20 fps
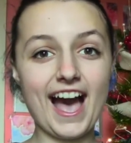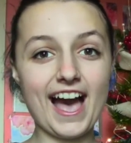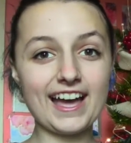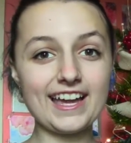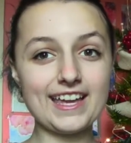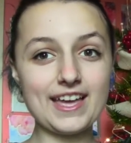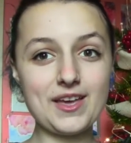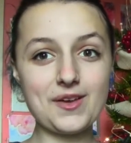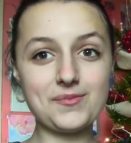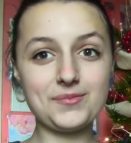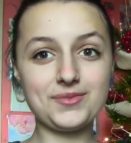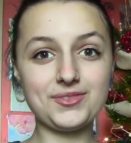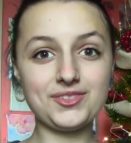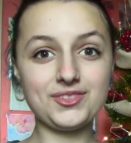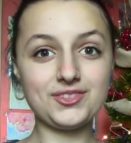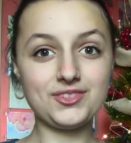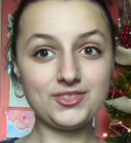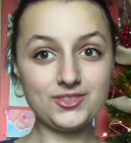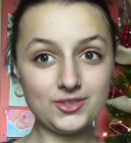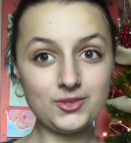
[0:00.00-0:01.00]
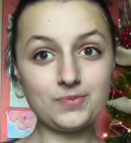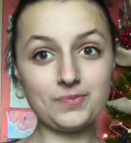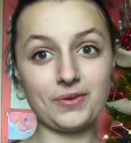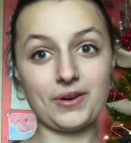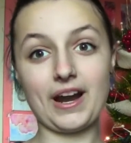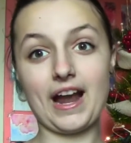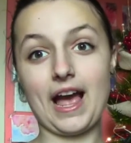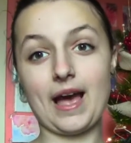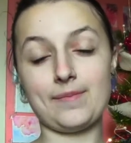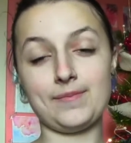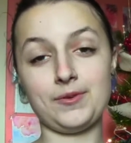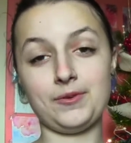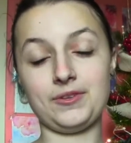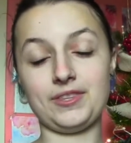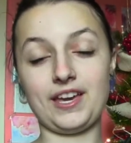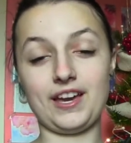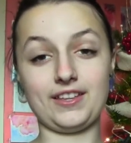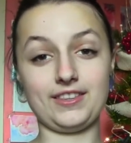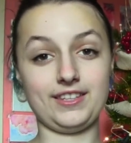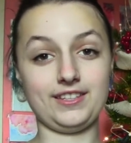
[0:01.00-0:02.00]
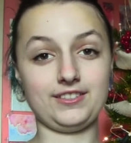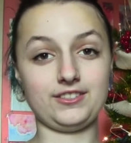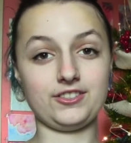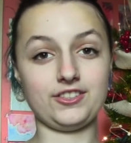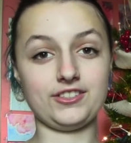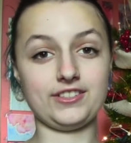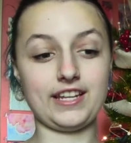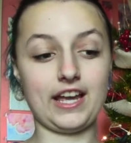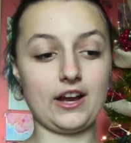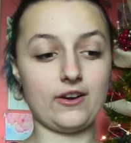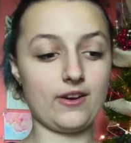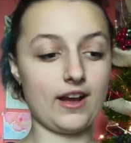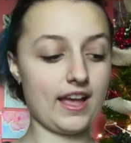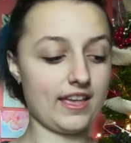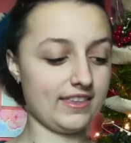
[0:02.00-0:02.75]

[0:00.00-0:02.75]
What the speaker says: I am super happy with how these turned out.